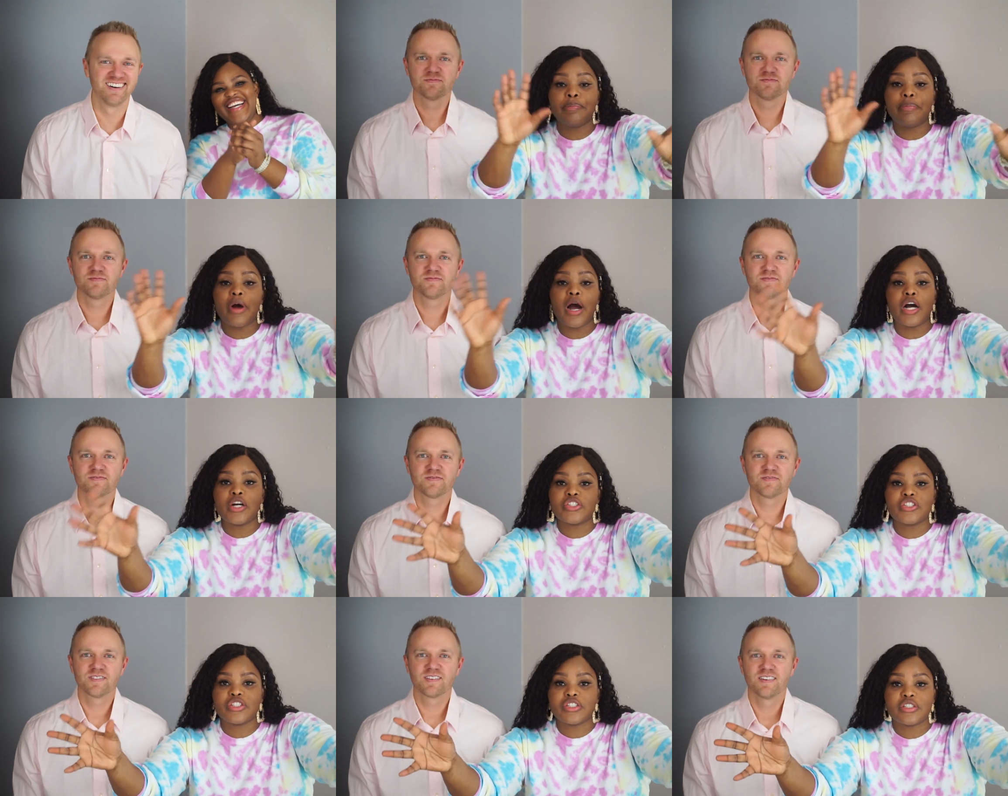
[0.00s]

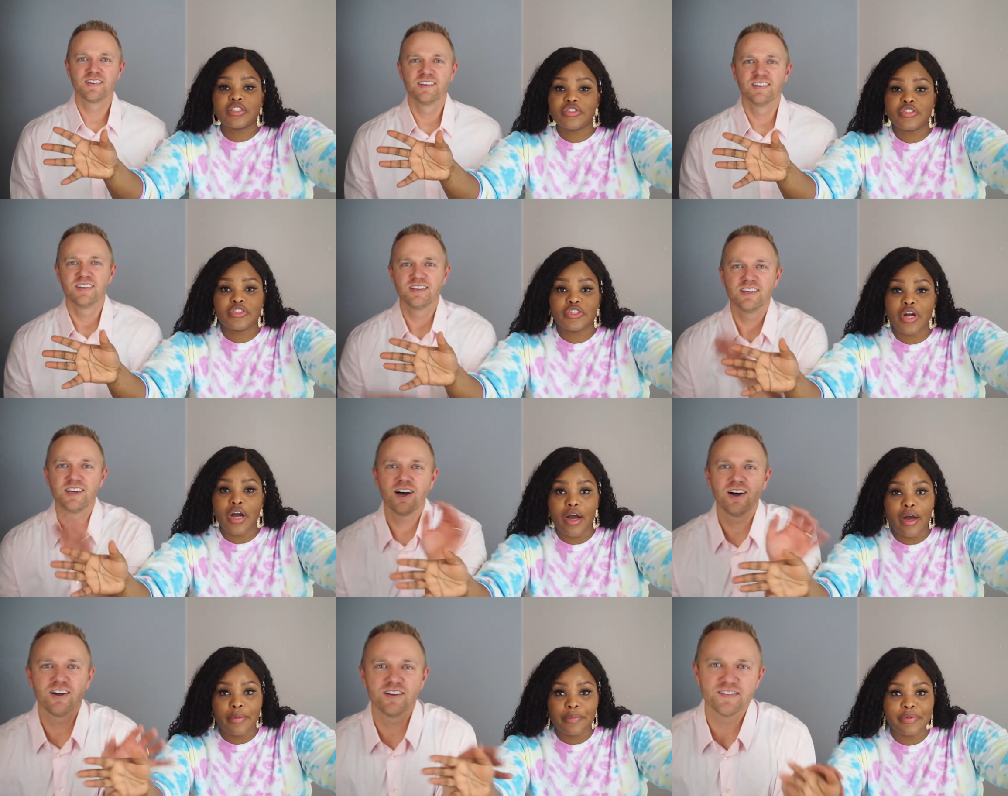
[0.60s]
Speaker 1: Botched
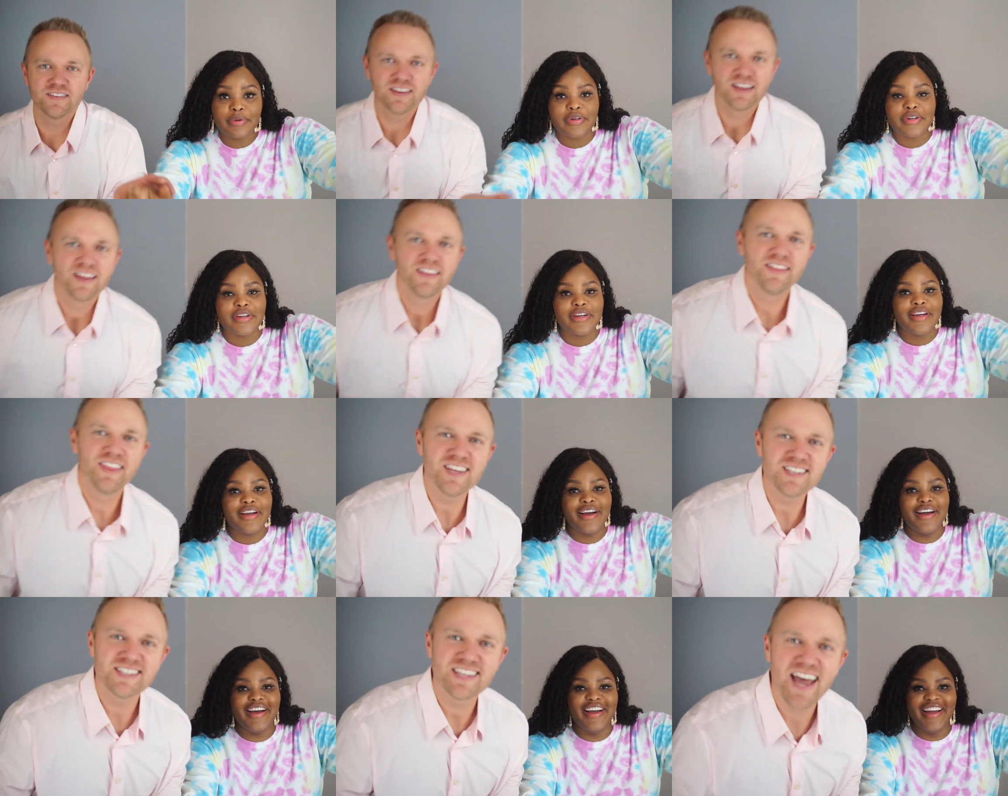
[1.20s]
job. Y'all,
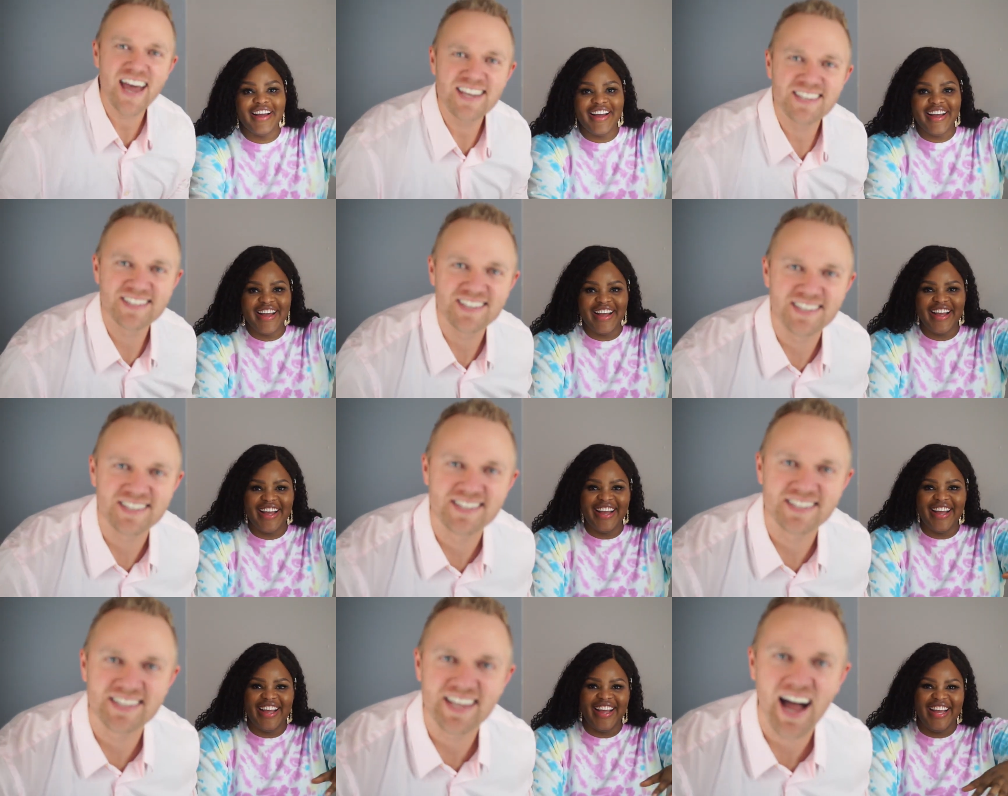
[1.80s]
this has
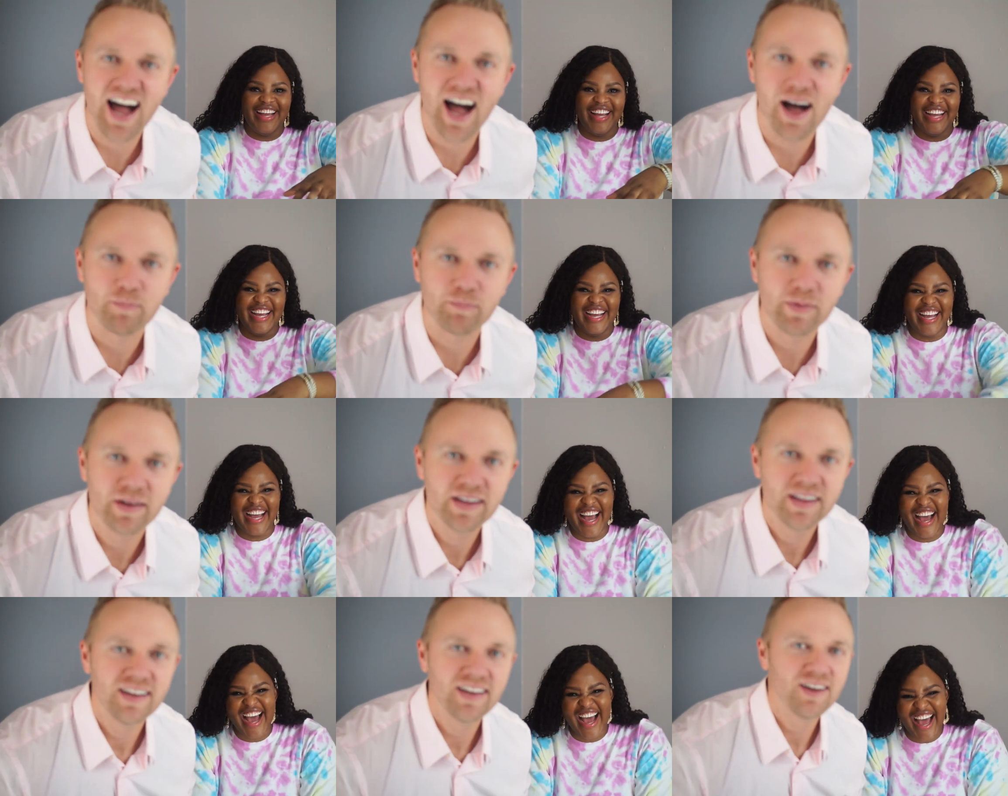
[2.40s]
to
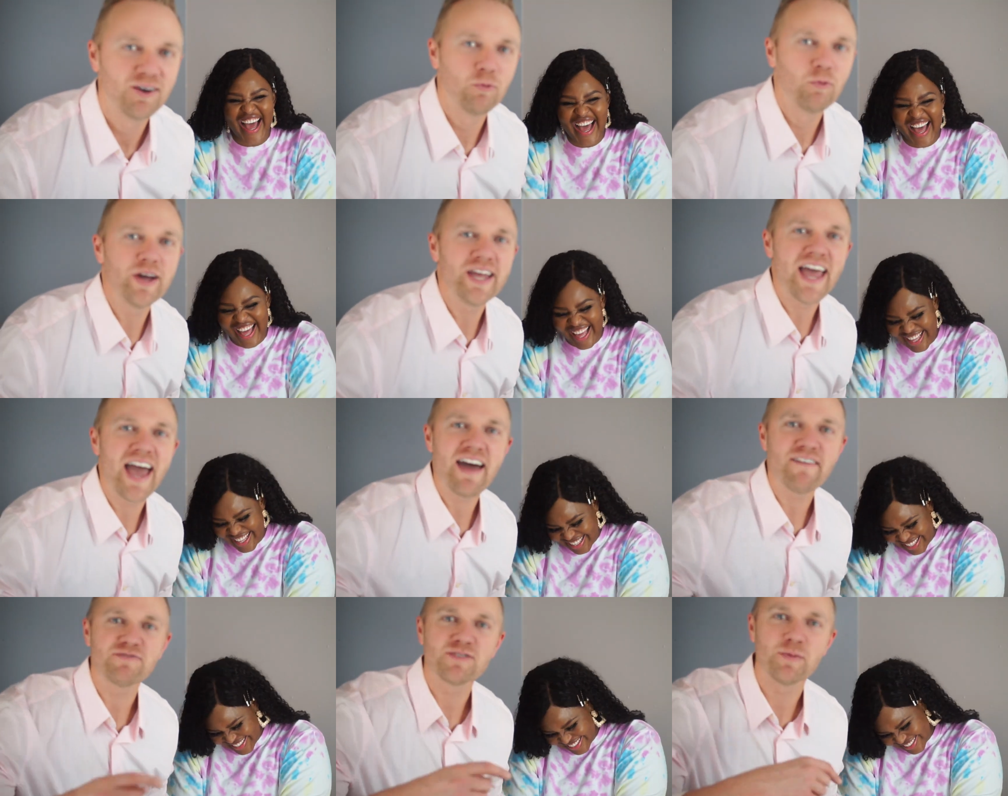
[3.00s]
stop.
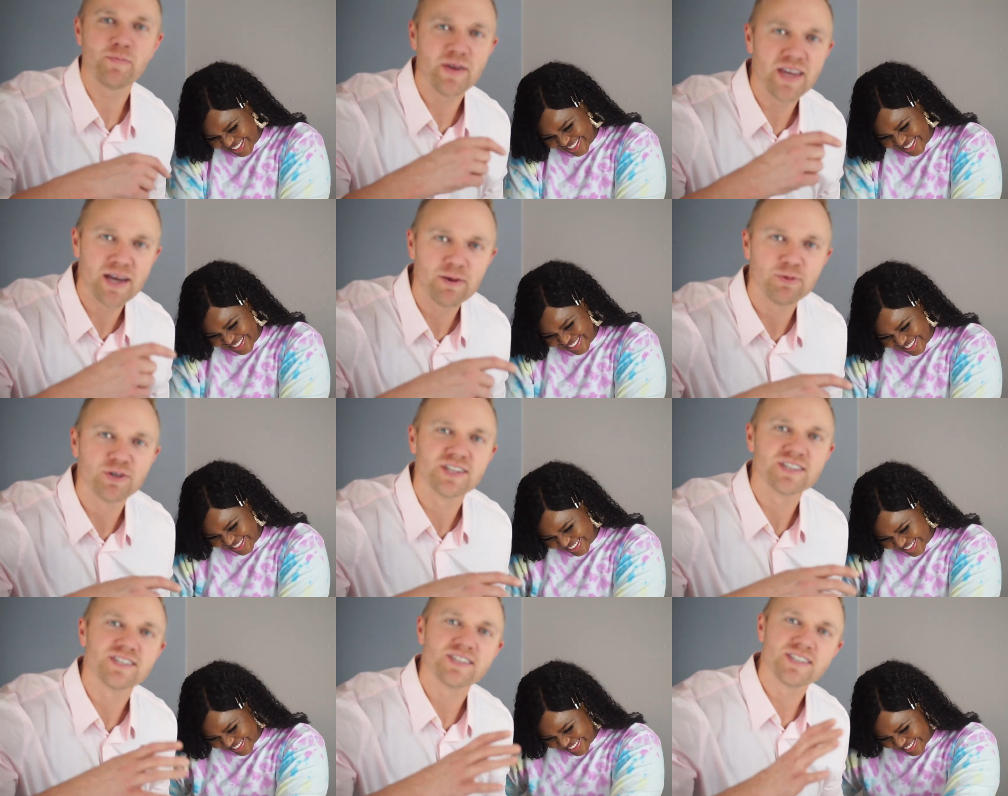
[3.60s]
We have to be
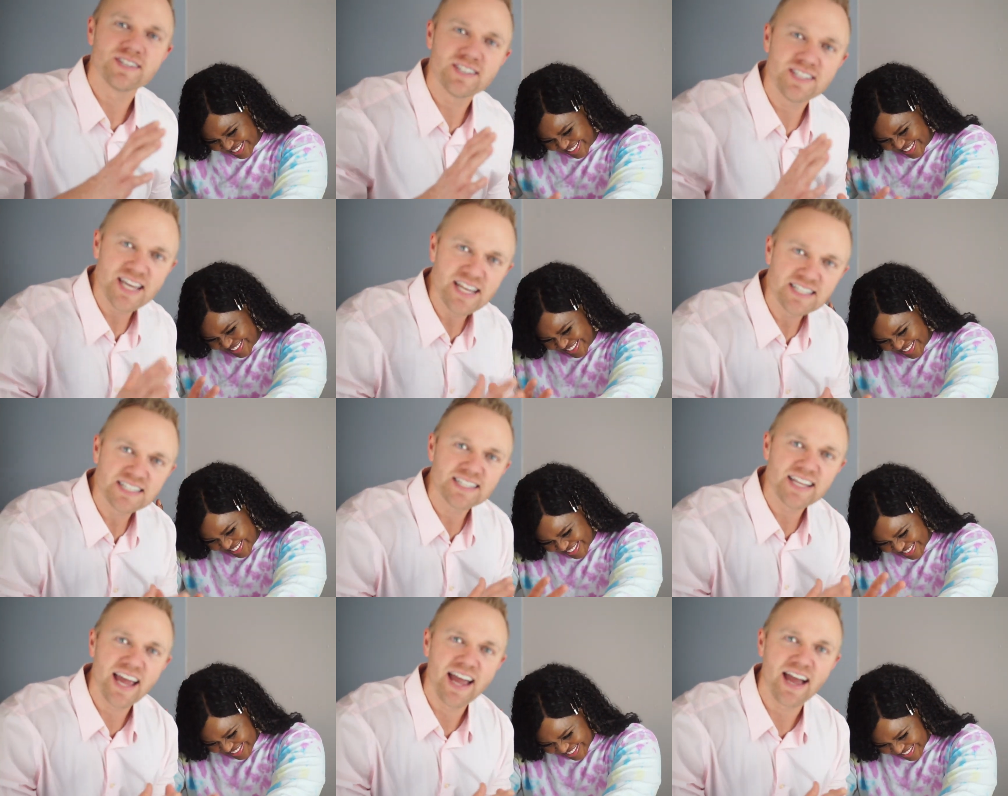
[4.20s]
able to
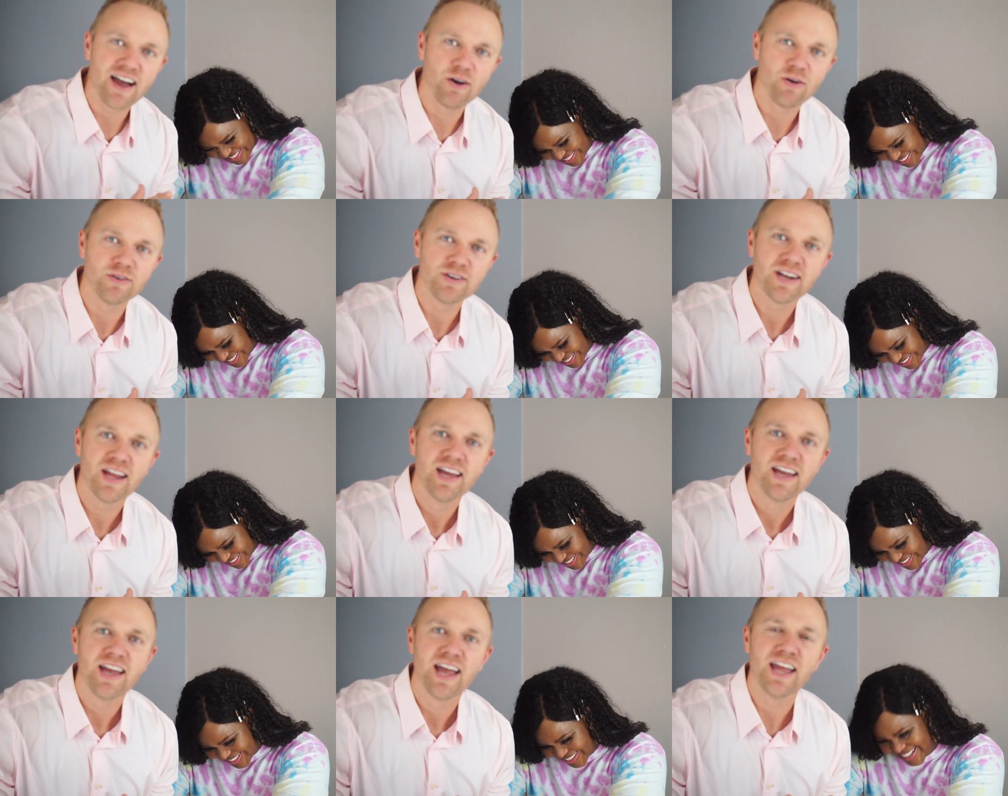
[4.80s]
sit
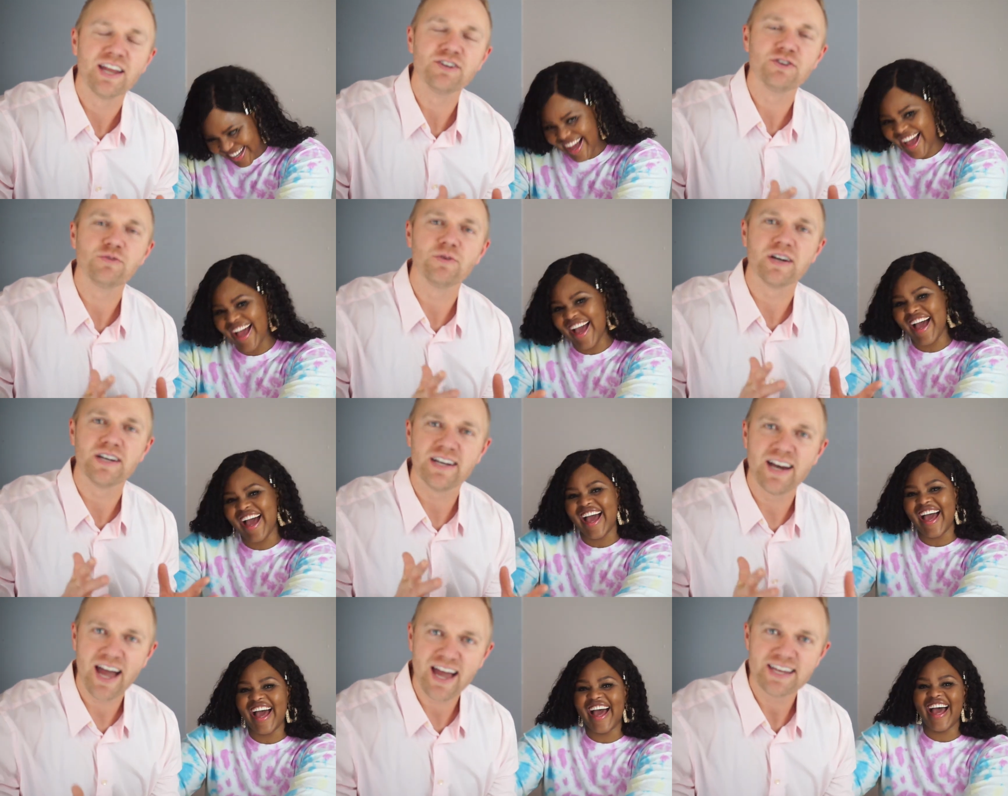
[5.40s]
down and do
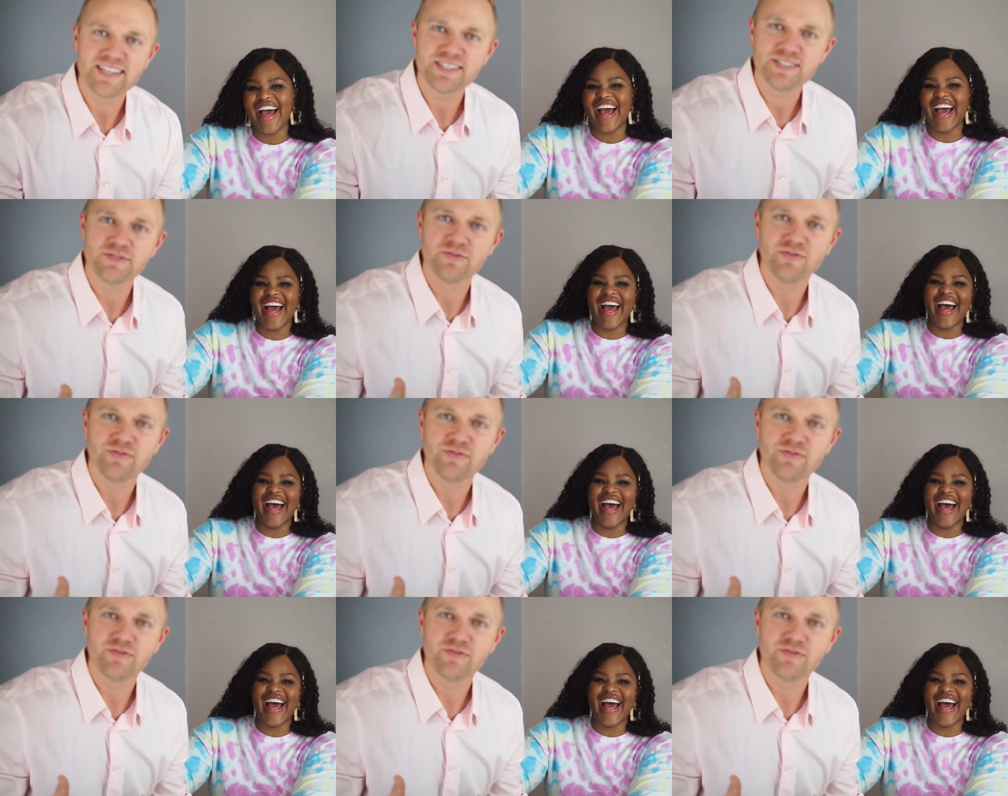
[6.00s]
a nice